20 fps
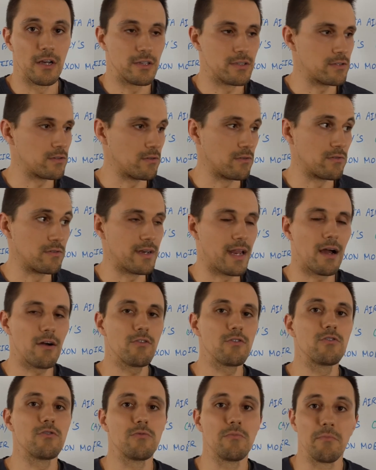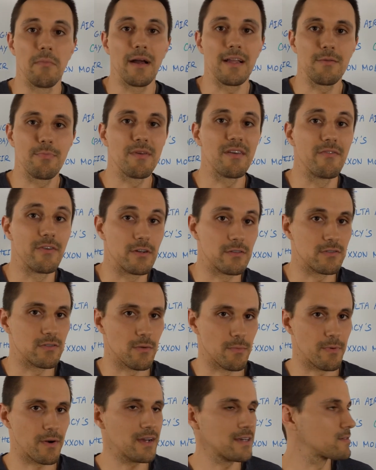So now you might be very
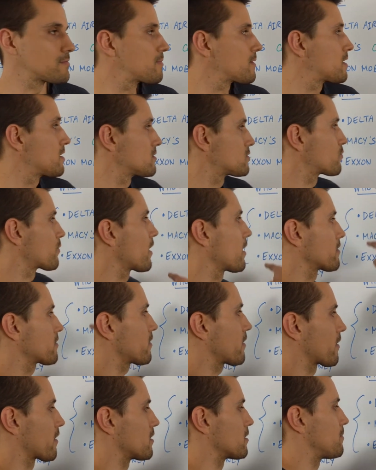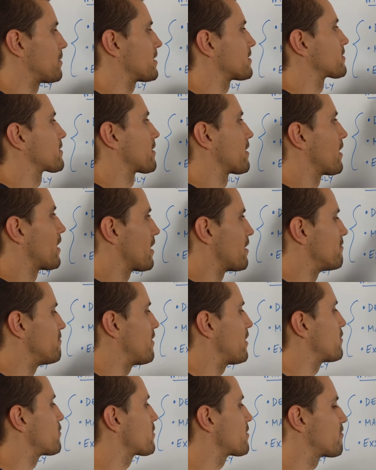surprised because we are talking about
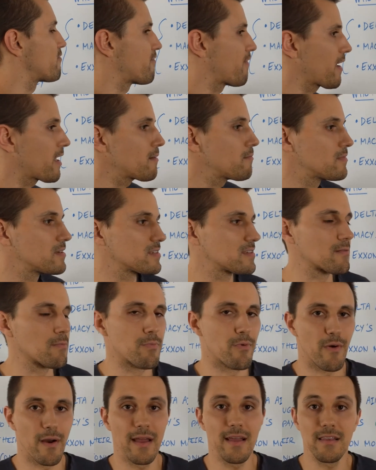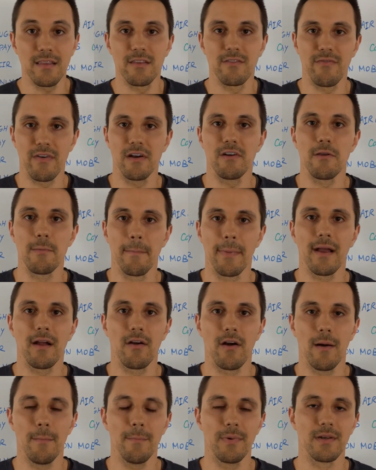very famous brands, very big
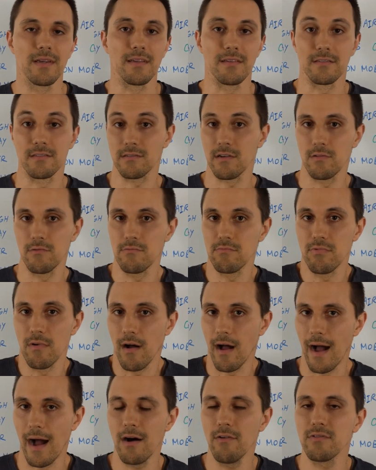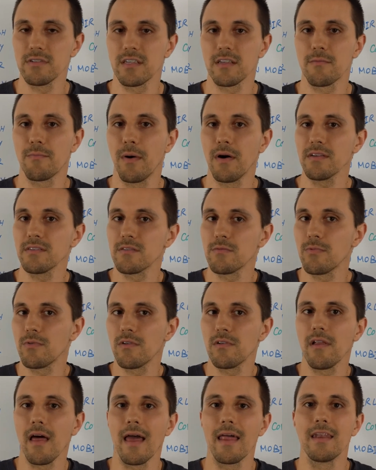companies. So how is it
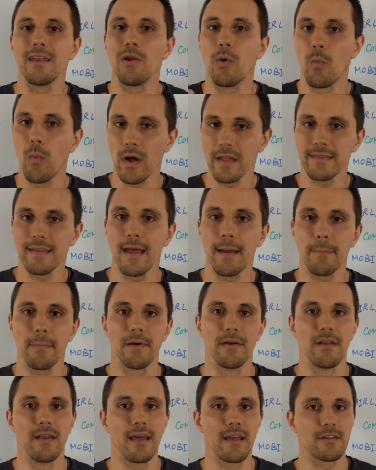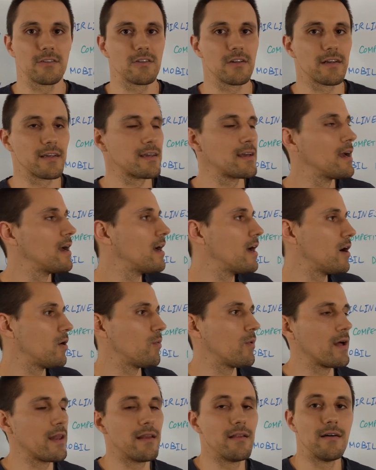possible and what happened actually?
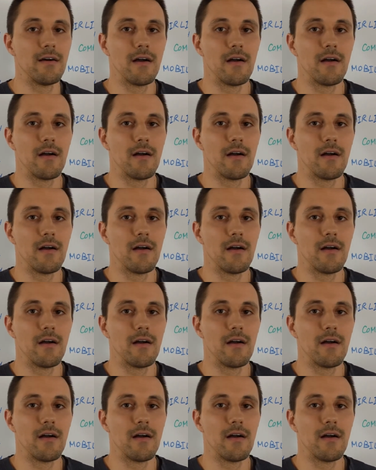Well,